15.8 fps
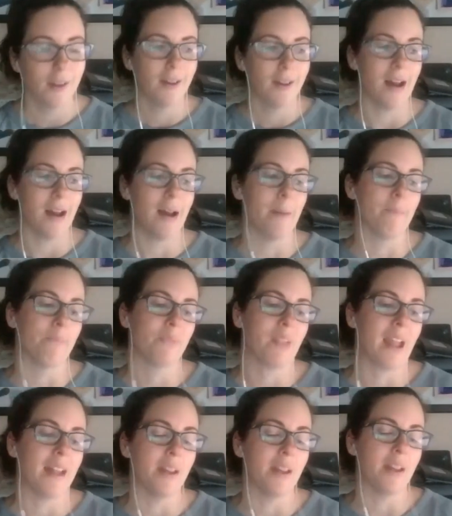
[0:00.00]

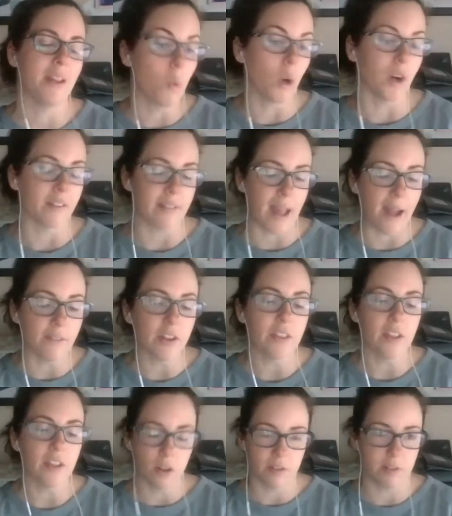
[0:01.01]
And it works.
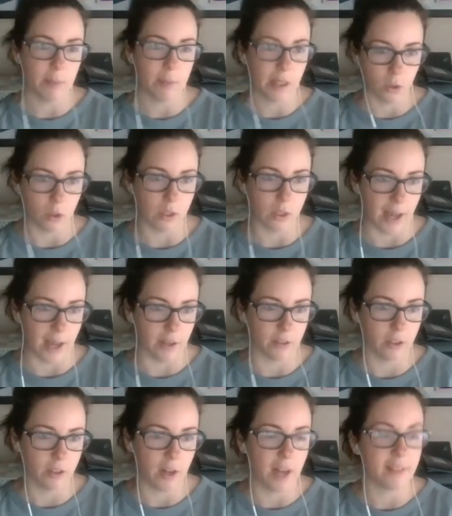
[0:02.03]
Everything goes in my Google
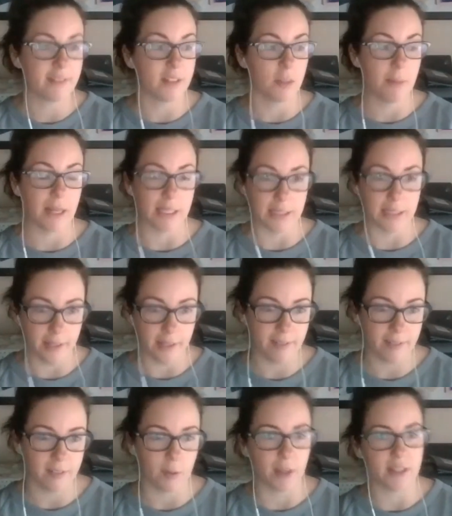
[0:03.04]
Calendar. I still make
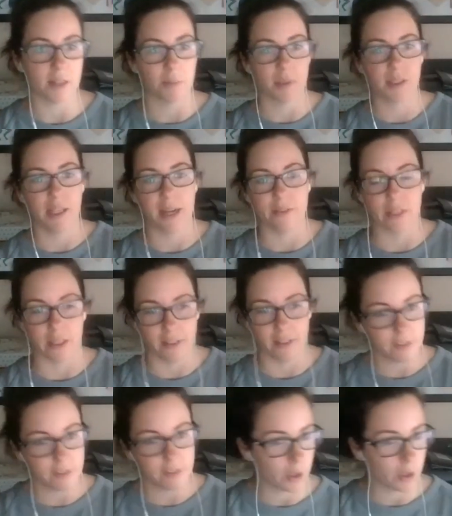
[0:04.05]
lists, so I typically have a
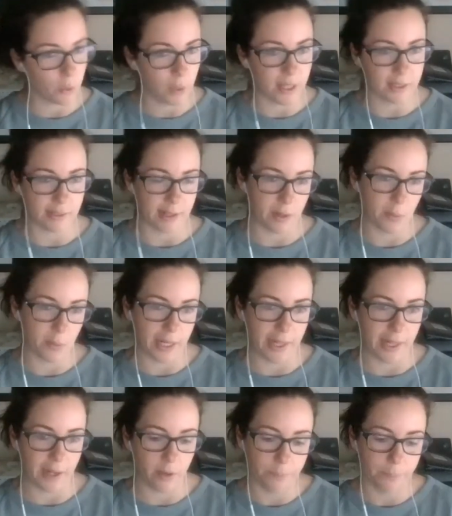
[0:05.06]
list for the week that I
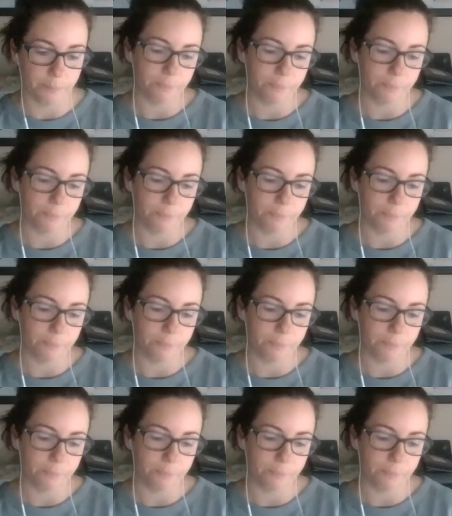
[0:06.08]
write out.